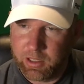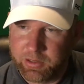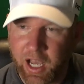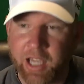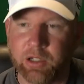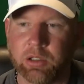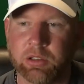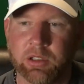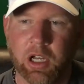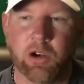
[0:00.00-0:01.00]

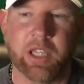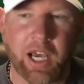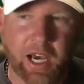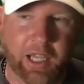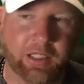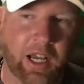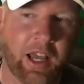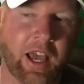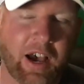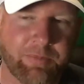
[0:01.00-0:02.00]
Tidal. Oh yeah, I
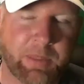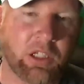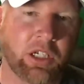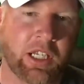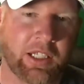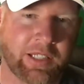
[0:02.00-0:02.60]
have been looking at